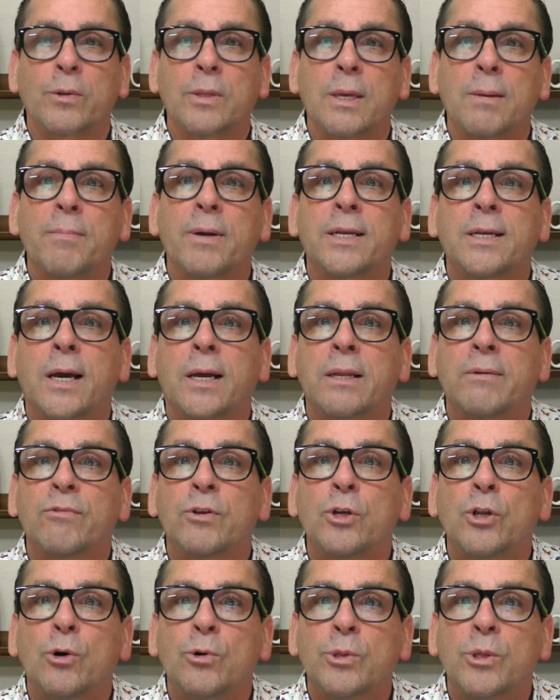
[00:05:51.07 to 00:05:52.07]
They might not
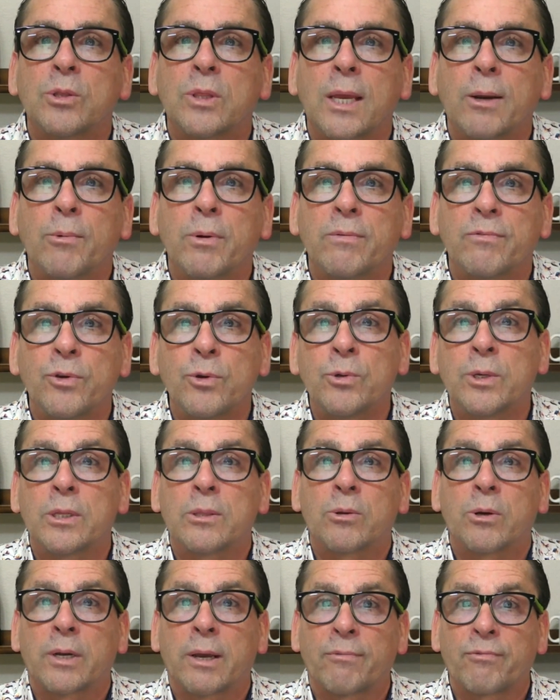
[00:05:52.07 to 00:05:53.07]
even know that they reviewed it.
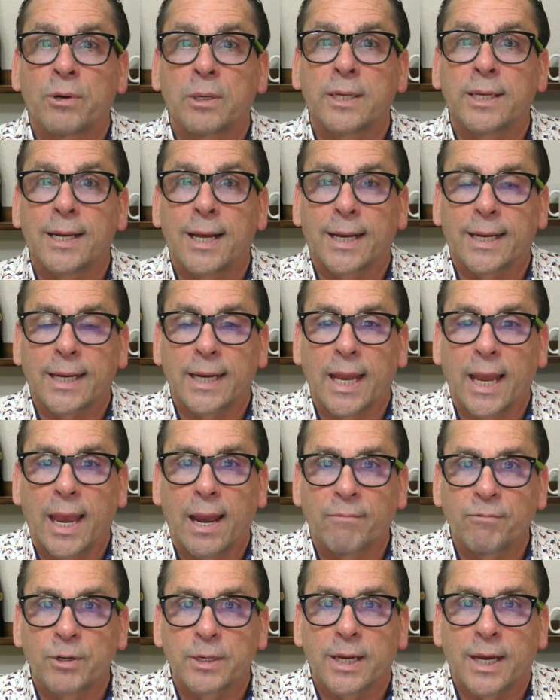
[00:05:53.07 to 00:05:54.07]
They're definitely not going to
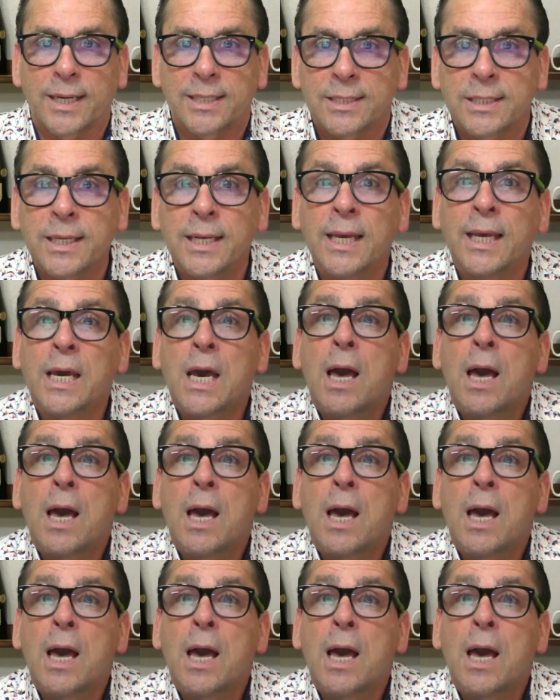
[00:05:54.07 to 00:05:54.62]
advertise it.